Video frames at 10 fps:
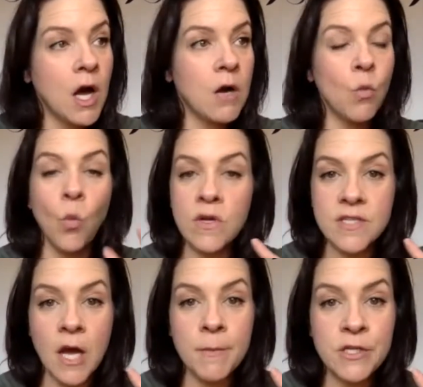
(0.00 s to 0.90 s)
What's
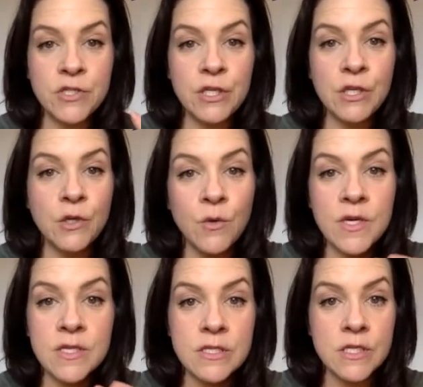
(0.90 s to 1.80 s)
coming to you
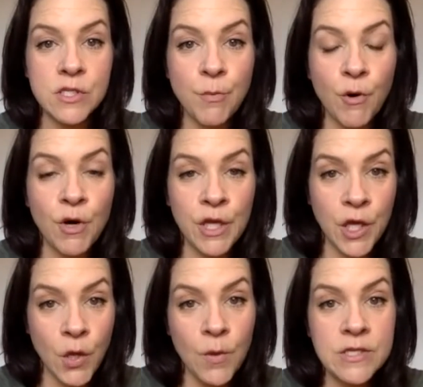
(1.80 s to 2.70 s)
is supporting
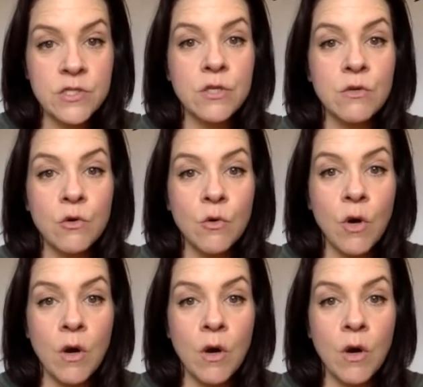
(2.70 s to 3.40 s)
you into